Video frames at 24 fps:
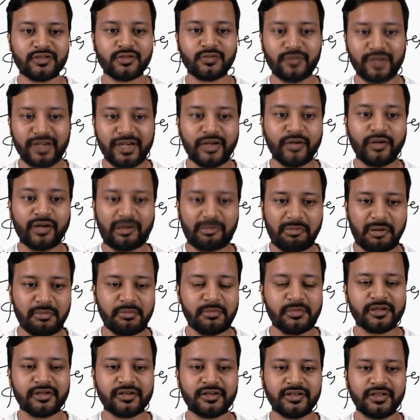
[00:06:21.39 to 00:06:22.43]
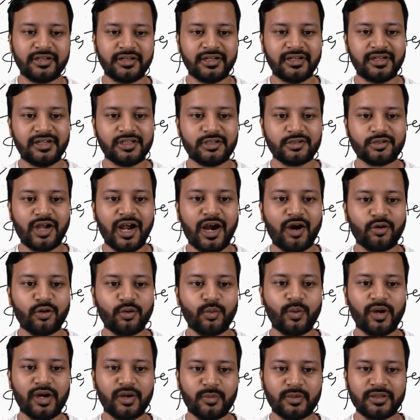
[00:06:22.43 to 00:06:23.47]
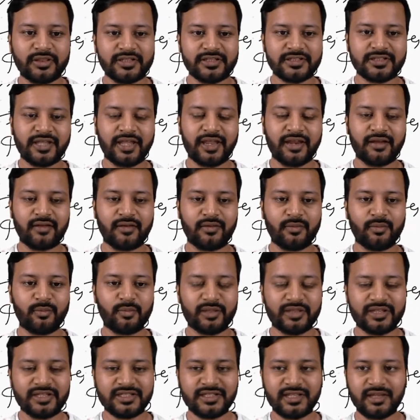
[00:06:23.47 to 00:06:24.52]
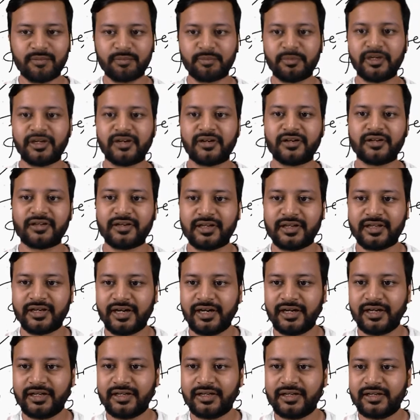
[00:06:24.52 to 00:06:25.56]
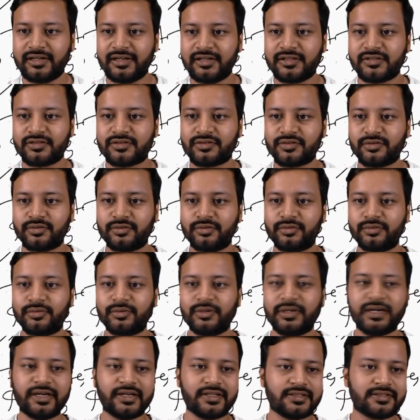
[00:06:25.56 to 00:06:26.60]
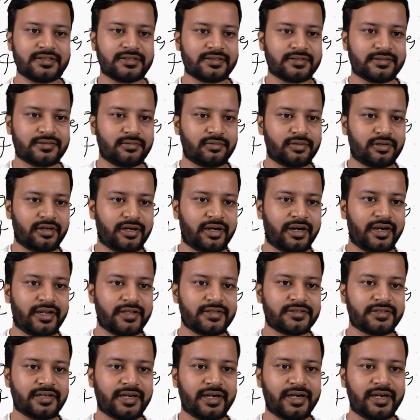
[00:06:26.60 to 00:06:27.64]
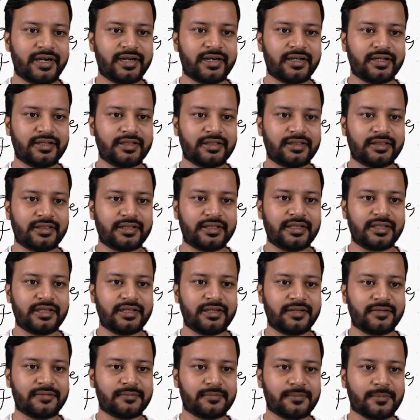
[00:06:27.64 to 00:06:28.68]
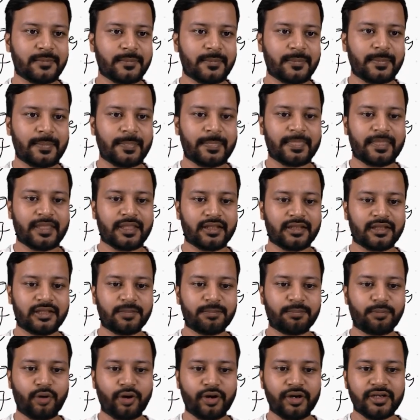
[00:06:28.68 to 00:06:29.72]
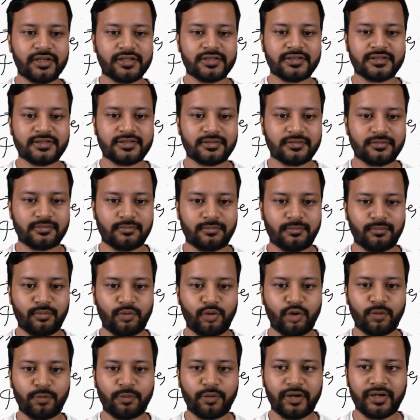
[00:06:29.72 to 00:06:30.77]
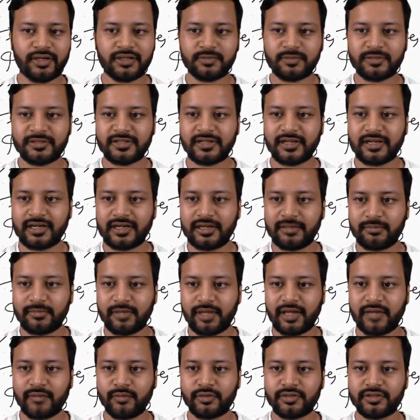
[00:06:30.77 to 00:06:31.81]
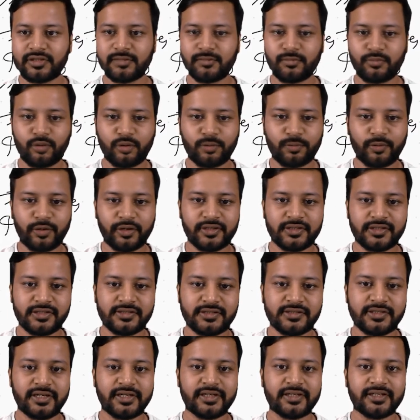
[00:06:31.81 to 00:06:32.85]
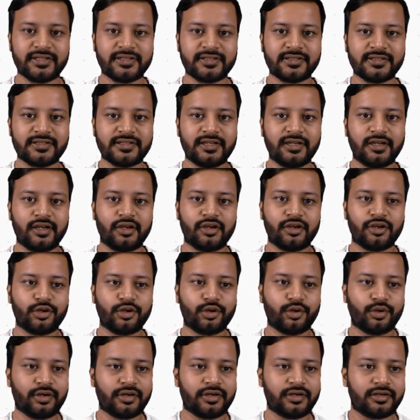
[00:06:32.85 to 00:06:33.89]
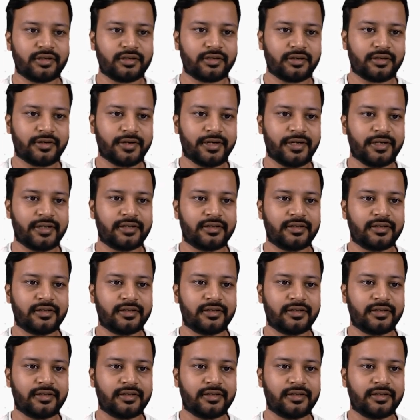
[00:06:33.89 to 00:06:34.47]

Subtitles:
So we need to remember so how to work with this thing particularly, right? So let us understand the points, more points, basically I would say more points inside this union, right?